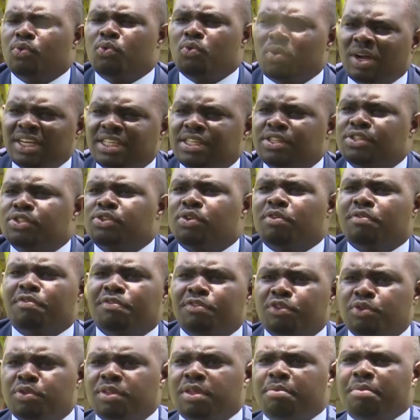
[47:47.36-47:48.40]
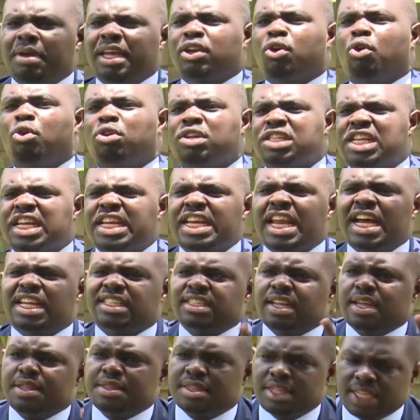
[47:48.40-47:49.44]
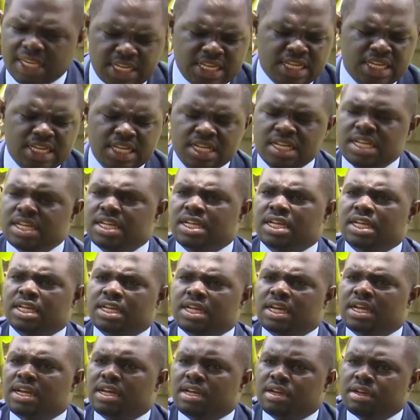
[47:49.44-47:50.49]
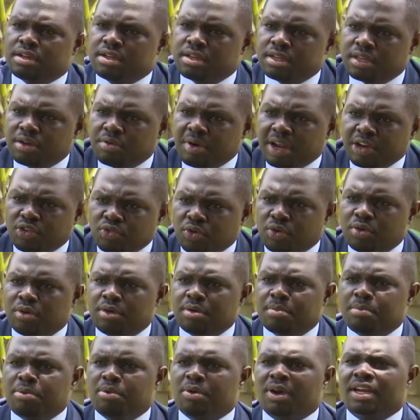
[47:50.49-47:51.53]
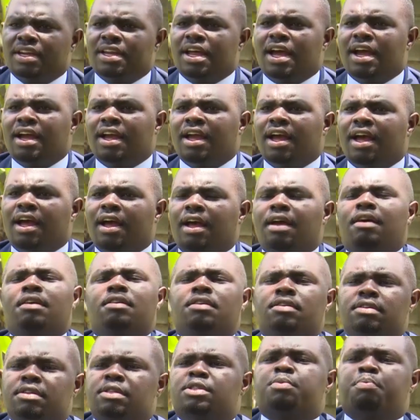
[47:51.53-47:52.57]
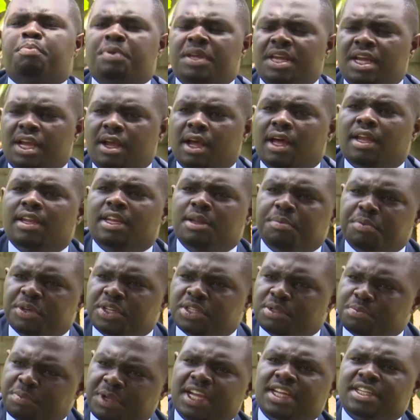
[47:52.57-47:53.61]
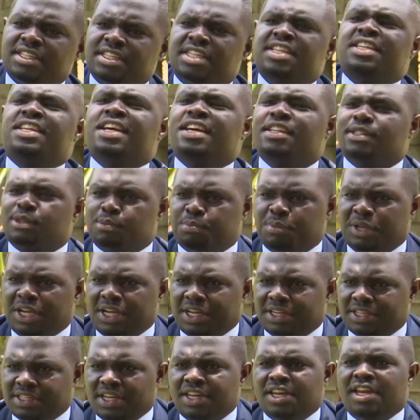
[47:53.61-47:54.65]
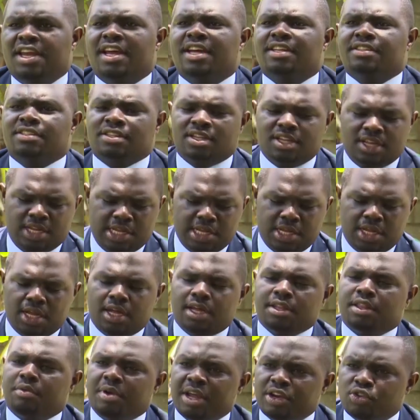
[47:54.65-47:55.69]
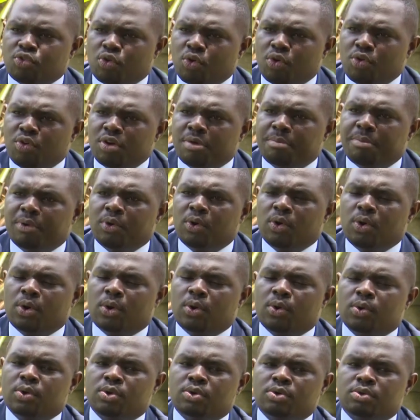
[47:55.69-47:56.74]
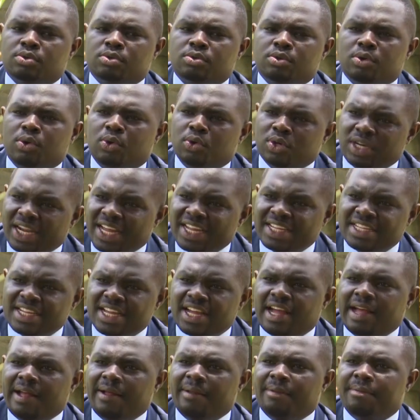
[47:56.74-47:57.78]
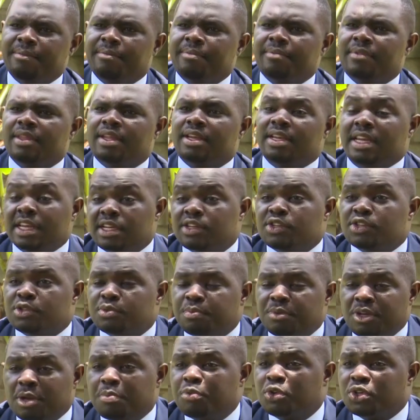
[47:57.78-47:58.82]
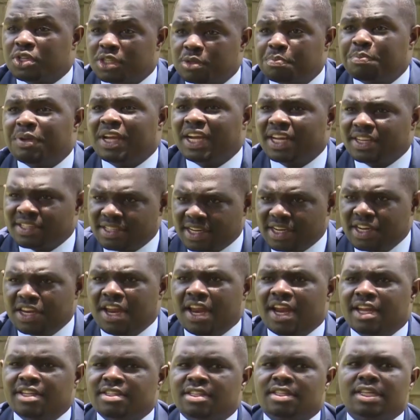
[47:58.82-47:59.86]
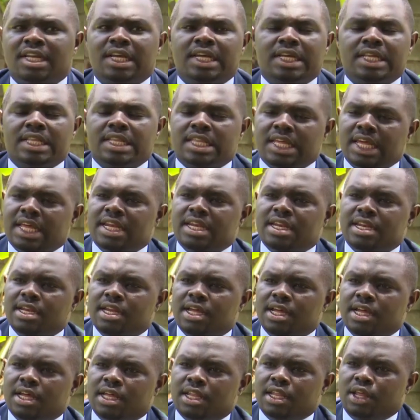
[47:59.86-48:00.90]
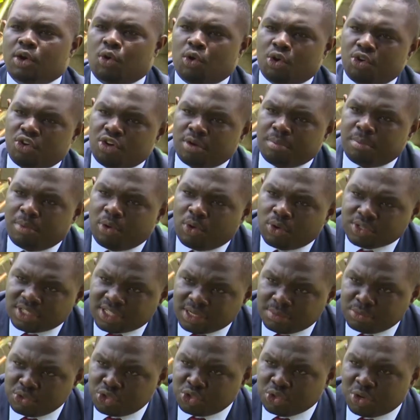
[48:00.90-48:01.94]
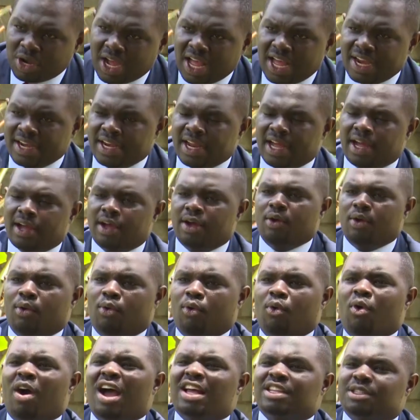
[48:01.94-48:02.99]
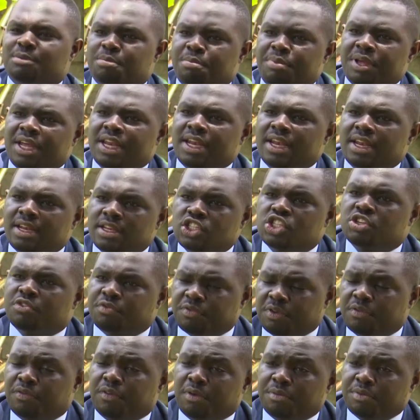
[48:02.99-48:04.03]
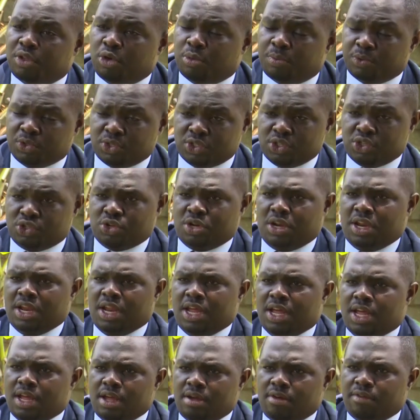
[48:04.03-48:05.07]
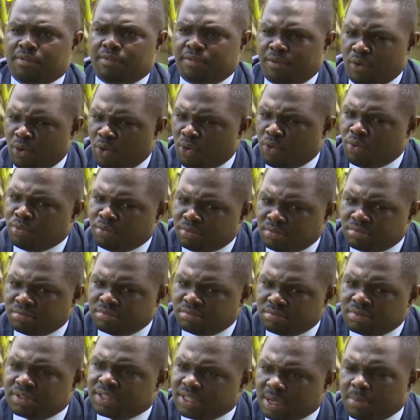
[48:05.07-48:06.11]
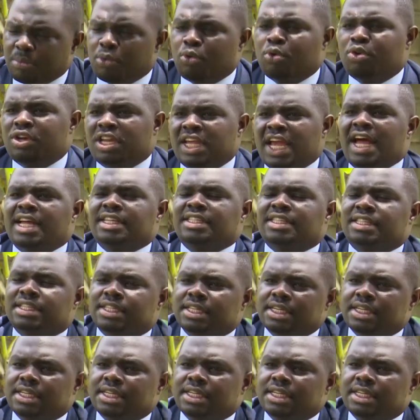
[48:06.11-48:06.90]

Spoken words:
What is your view? The main contenders are three, the Right Honorable Kadaga, Speaker, Deputy Speaker 10 years, Speaker 10 years, the Right Honorable Olanya, Deputy Speaker 10 years, then the Honorable Ssemwogerere, who has been Chief Whip of the Opposition for some good years.